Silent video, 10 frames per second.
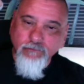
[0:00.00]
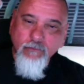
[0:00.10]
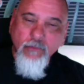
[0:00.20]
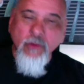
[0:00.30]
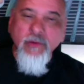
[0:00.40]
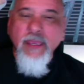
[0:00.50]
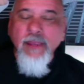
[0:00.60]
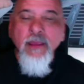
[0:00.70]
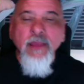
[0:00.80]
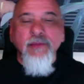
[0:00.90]

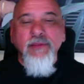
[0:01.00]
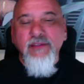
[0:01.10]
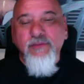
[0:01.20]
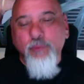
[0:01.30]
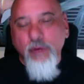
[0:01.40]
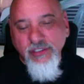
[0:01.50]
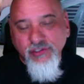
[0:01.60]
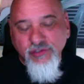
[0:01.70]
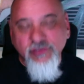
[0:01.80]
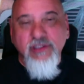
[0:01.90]
Okay, these
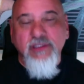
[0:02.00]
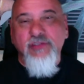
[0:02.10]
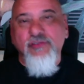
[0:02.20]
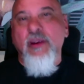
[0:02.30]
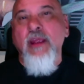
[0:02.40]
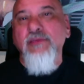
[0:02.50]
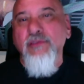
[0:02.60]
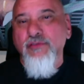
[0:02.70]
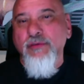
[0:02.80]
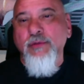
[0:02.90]
pressures and these trials and
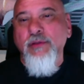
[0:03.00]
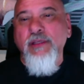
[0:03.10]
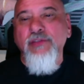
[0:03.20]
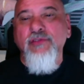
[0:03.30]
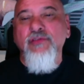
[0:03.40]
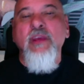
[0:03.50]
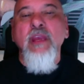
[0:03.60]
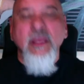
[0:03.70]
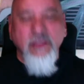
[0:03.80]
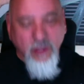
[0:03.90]
tribulations
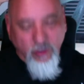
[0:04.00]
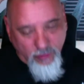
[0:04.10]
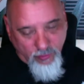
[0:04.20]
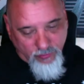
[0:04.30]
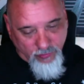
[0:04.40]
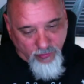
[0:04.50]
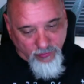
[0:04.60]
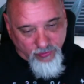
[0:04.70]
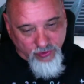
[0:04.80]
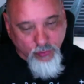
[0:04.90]
are to
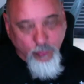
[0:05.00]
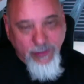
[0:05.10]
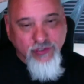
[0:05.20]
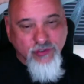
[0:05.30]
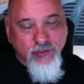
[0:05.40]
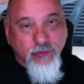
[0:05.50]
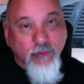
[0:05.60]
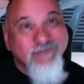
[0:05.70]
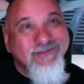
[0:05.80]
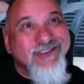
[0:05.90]
squeeze you
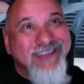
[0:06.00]
so that you